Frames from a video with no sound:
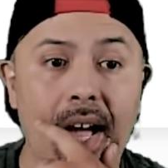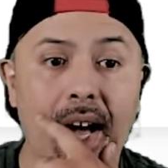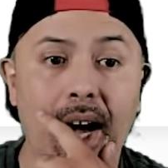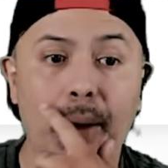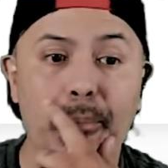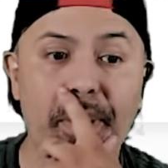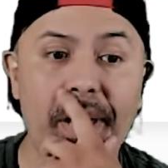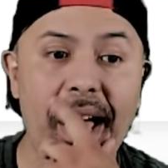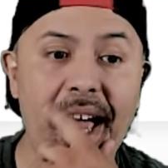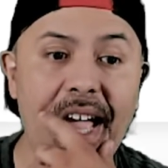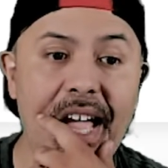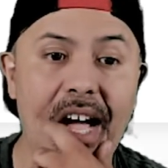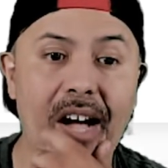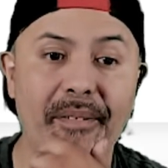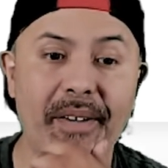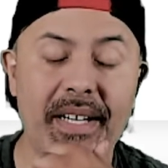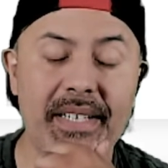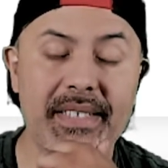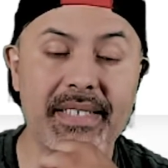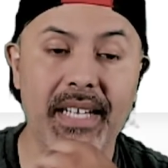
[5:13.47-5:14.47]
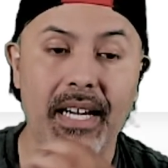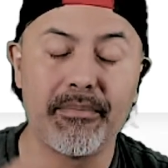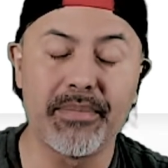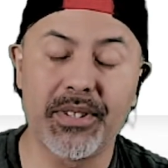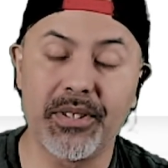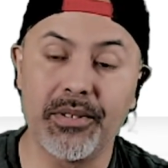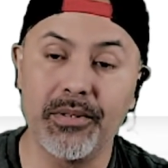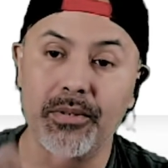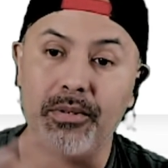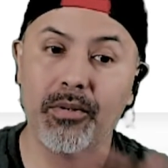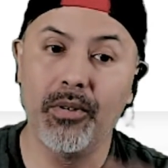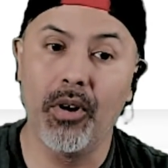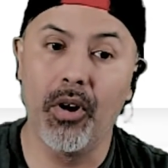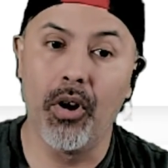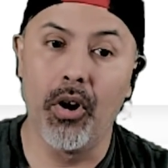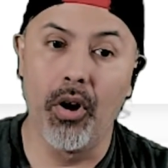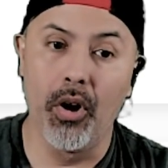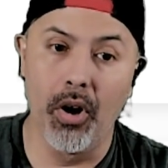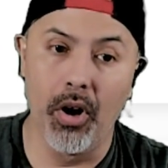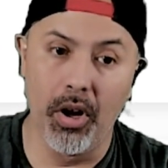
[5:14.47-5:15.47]
Apply offense up to
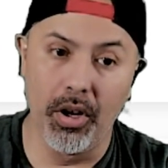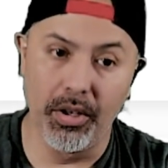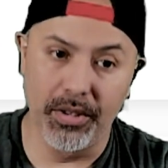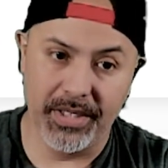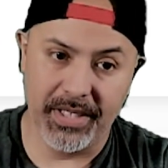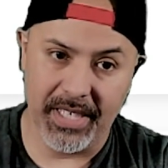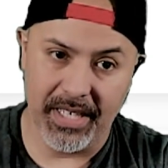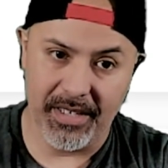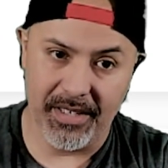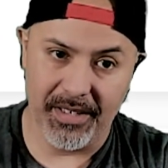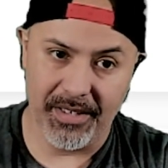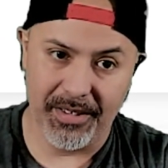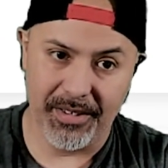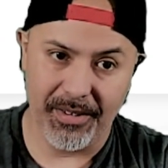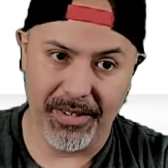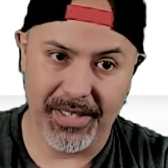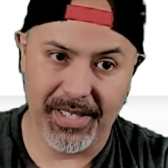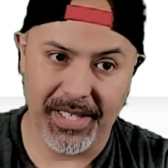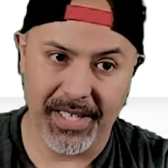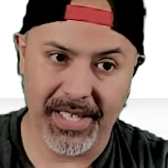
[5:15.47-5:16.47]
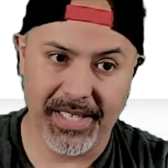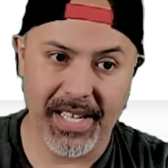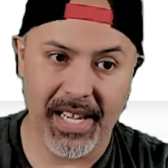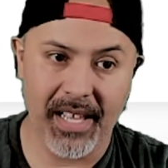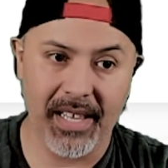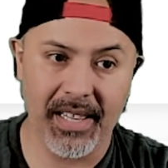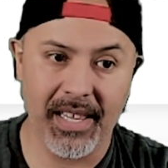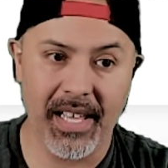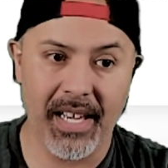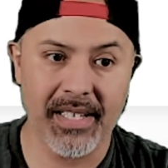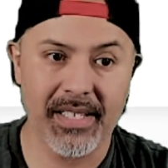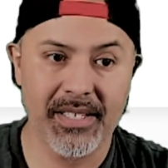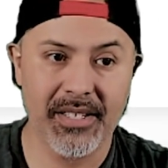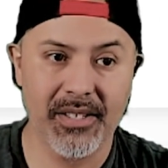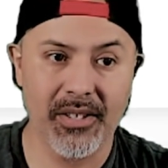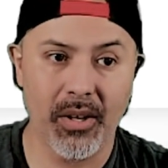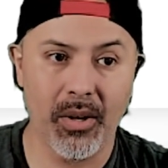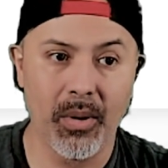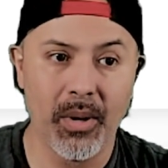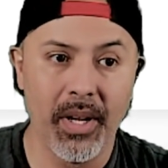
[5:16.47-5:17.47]
all Sinister 6 allies.
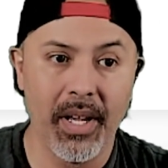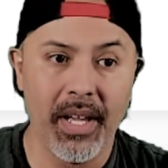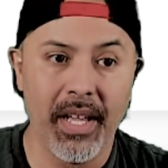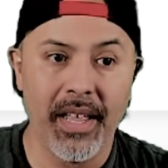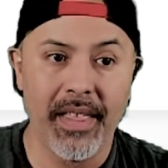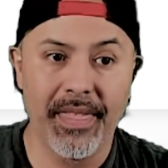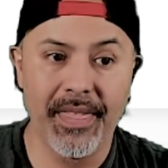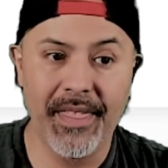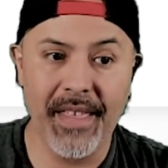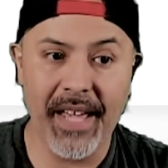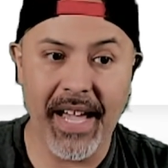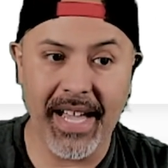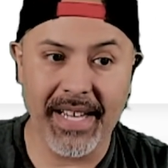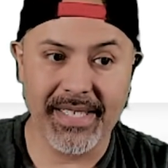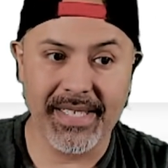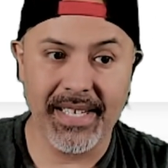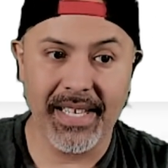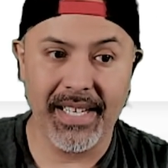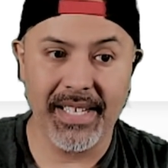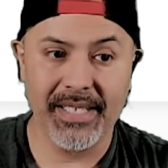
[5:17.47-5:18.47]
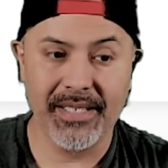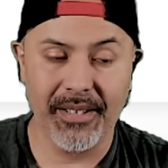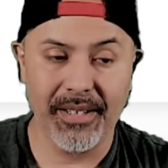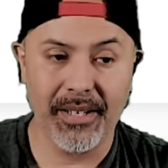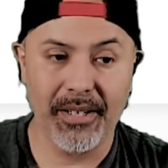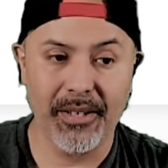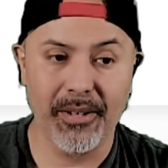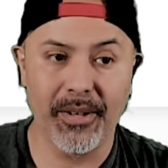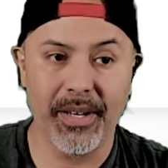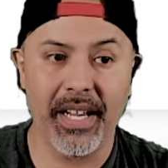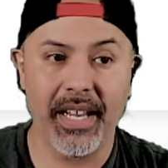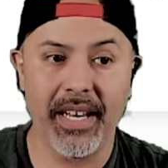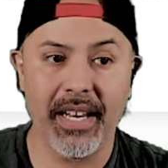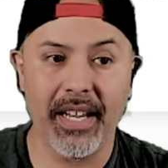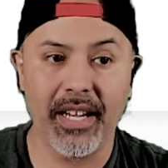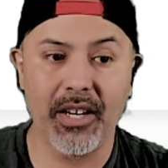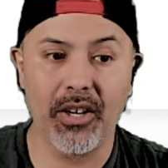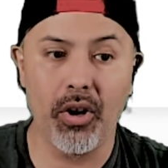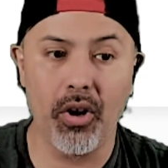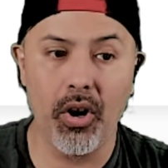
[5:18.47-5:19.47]
So that's nice. So they're doing it. And
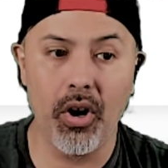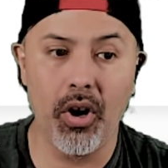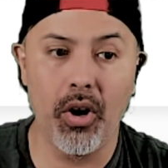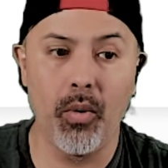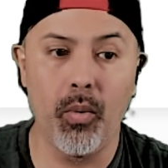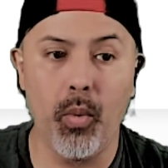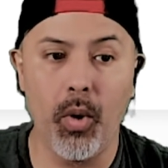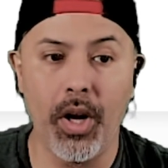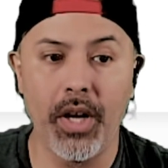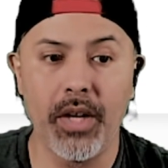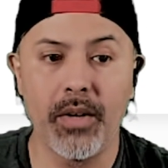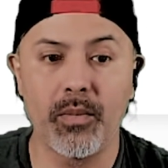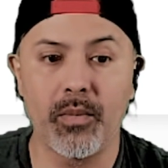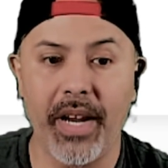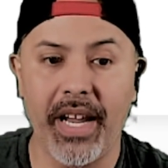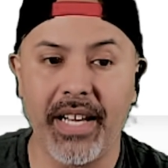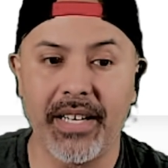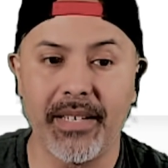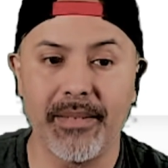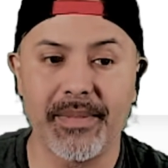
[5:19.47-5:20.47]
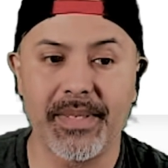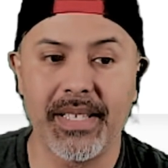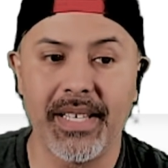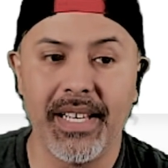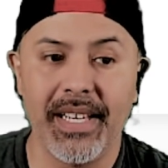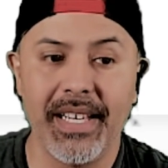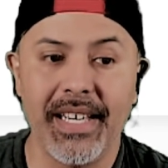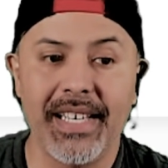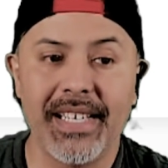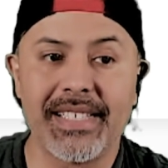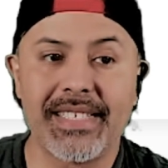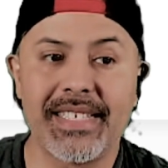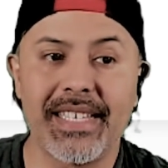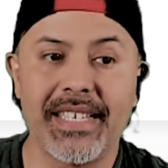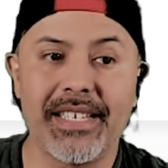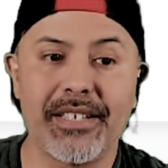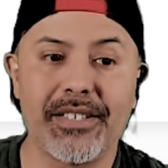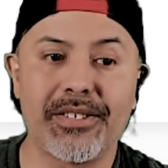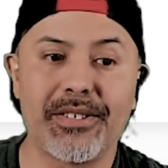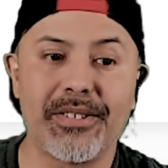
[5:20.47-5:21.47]
then call 1 random
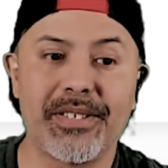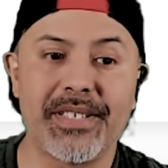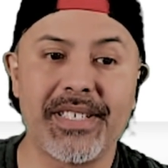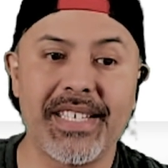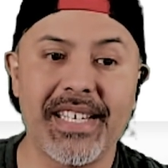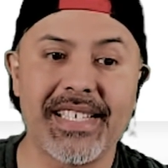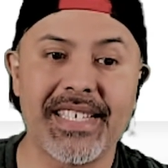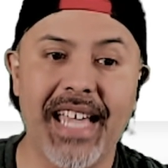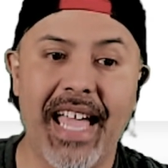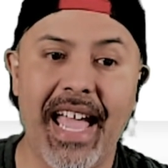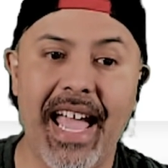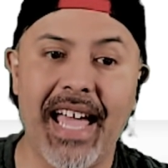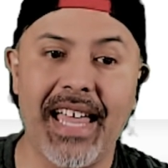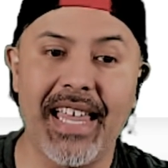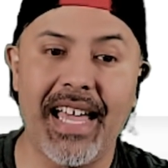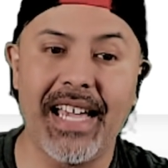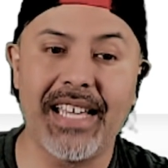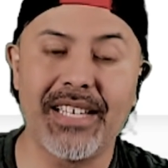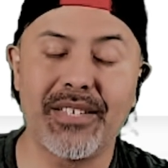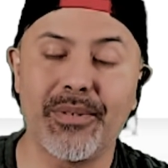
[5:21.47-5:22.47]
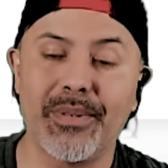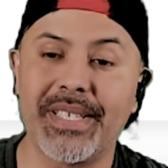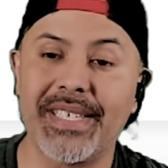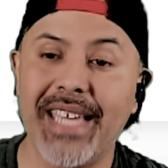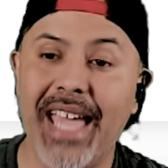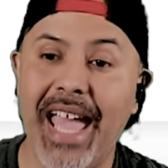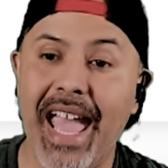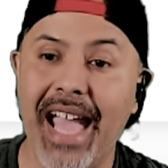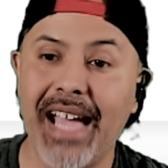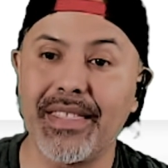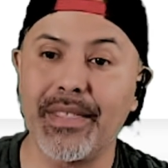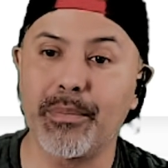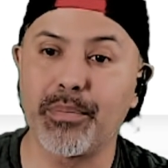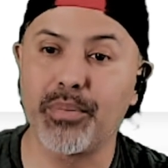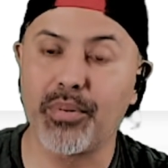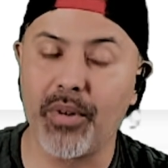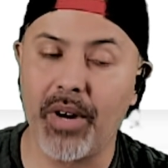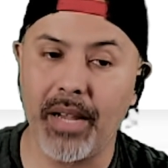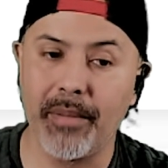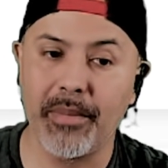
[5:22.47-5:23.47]
Sinister 6 ally to attack the
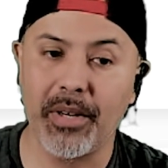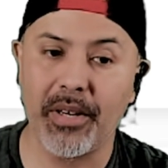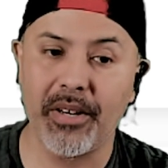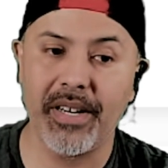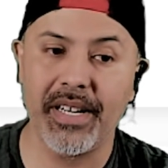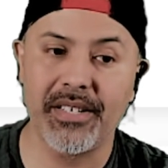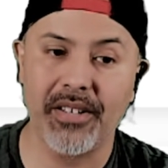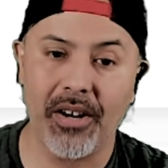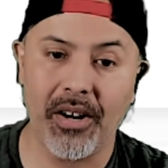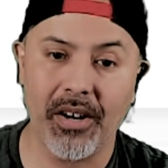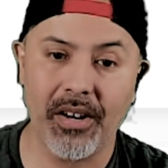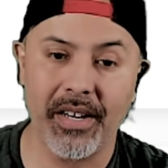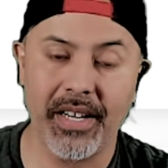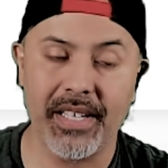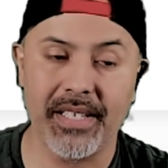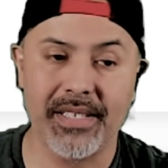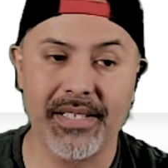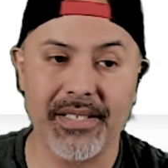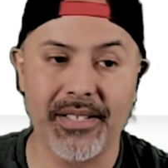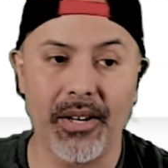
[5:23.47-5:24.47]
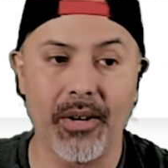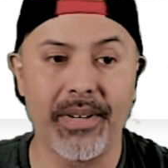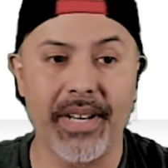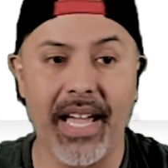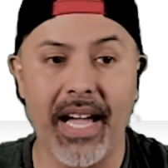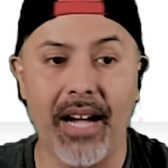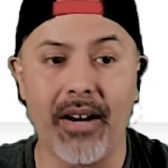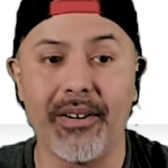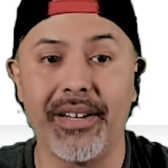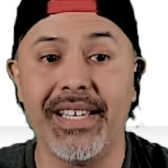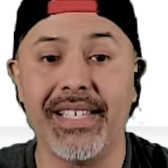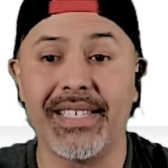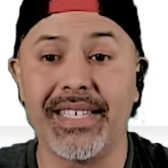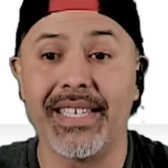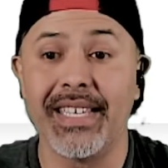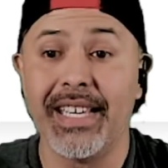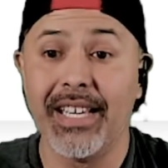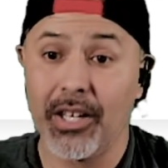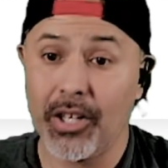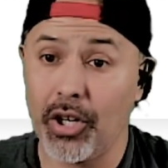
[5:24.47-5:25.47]
primary target. So now he's
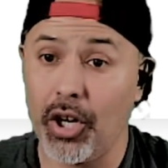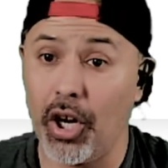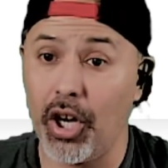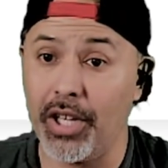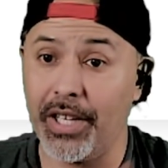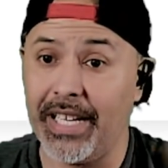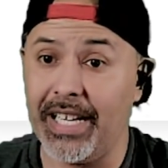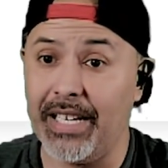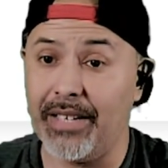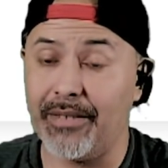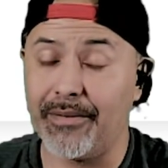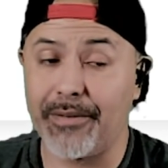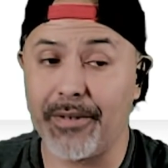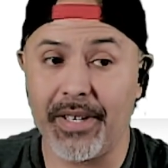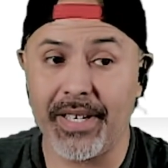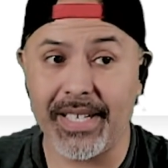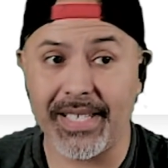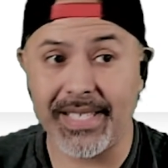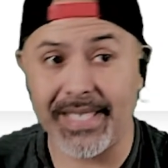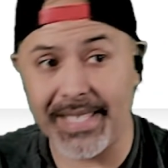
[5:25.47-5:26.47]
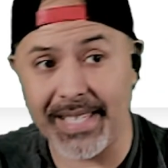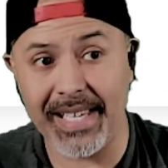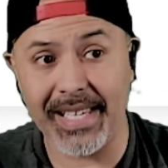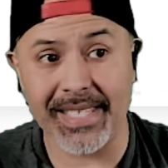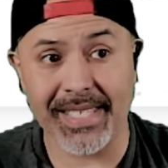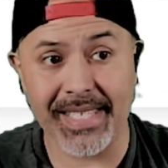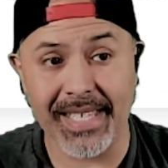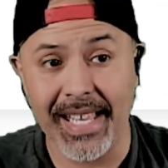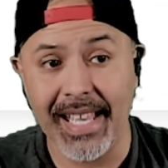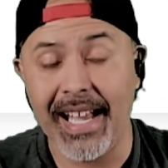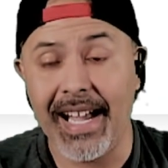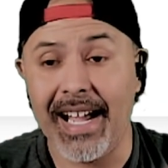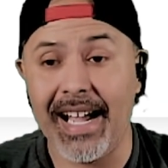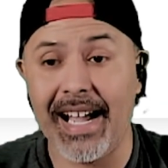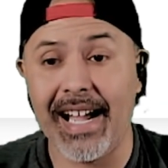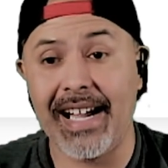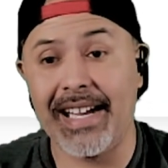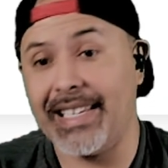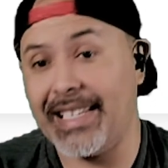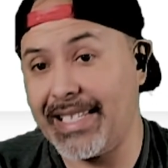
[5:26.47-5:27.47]
calling in for an assist
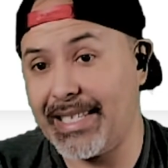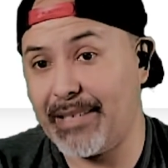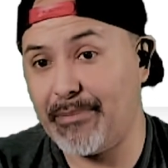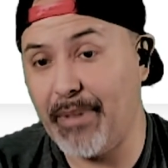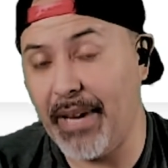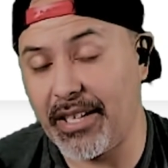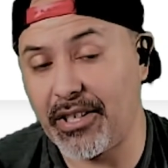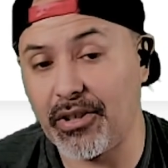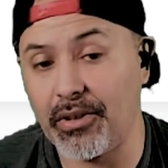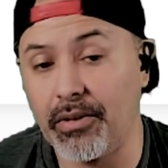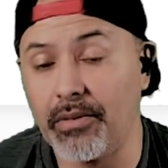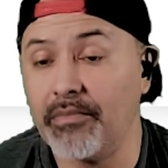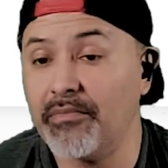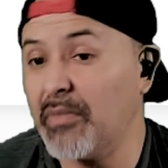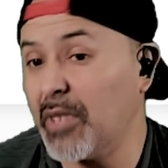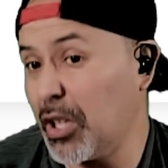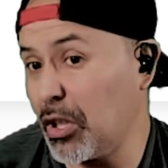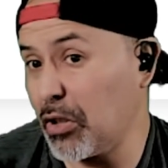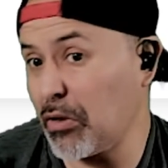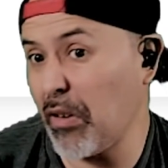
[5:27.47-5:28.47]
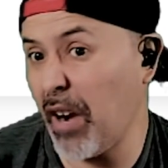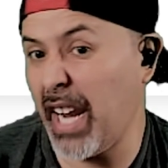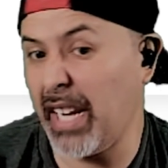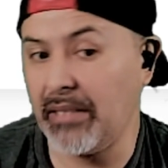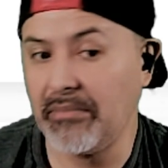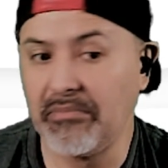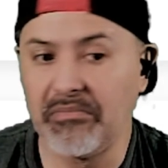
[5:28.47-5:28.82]
on his special. Great.